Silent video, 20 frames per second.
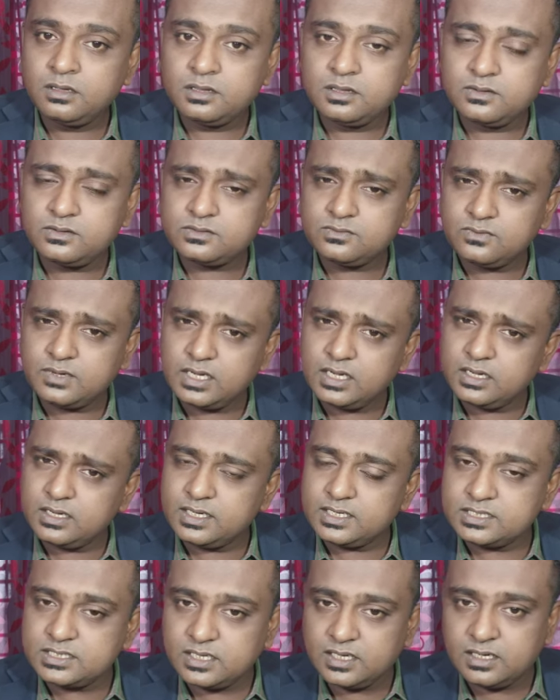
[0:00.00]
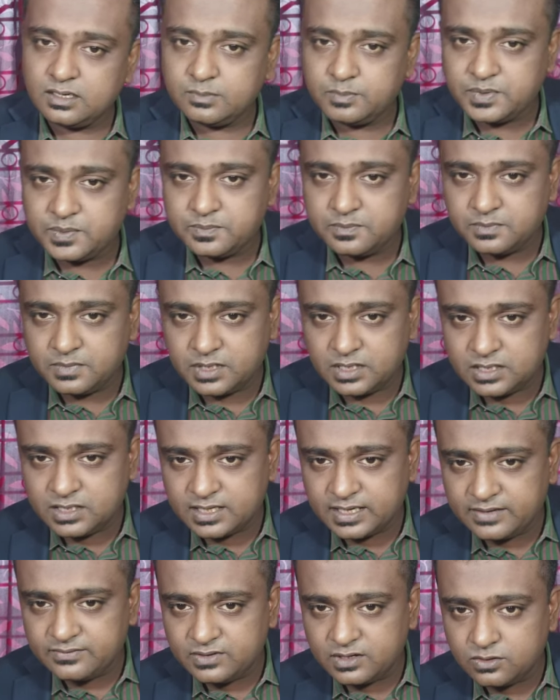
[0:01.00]
There was one rickshaw
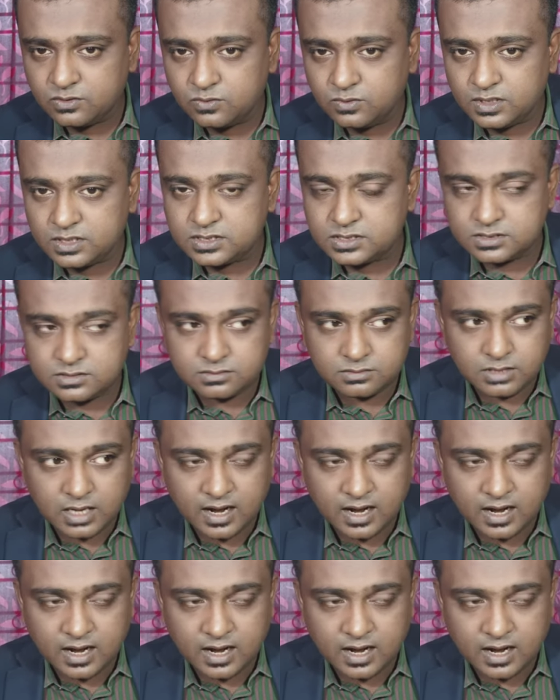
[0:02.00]
driver who was